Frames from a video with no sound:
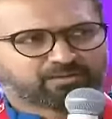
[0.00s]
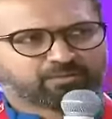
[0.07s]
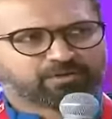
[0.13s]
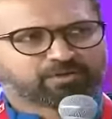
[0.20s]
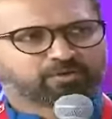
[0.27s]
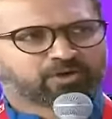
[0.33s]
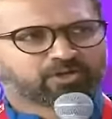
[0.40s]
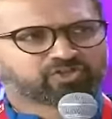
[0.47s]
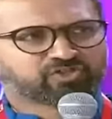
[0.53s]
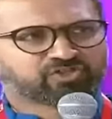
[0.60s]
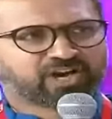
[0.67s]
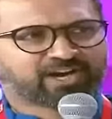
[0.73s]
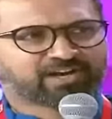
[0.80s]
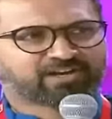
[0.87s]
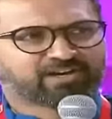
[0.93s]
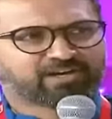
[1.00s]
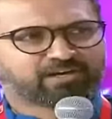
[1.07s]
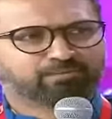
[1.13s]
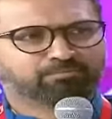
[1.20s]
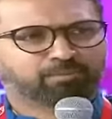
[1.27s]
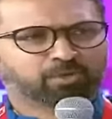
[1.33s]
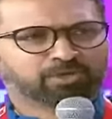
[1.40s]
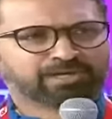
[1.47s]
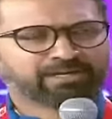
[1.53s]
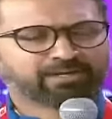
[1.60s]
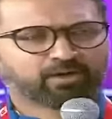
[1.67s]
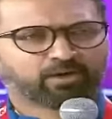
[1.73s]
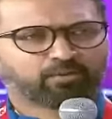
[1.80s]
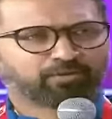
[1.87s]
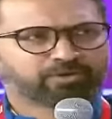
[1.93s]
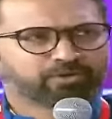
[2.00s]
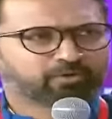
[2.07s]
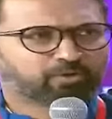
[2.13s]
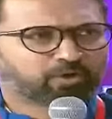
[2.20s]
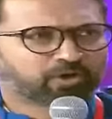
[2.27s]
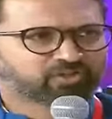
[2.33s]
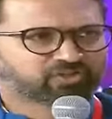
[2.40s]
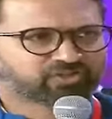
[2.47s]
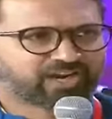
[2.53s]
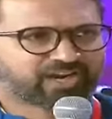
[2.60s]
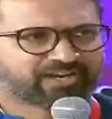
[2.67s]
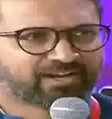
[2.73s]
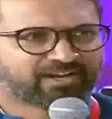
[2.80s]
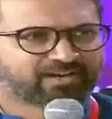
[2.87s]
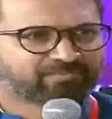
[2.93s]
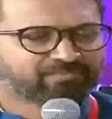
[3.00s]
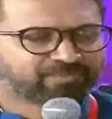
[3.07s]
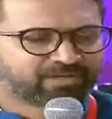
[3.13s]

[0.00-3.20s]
Would you call China a bully, or would you call China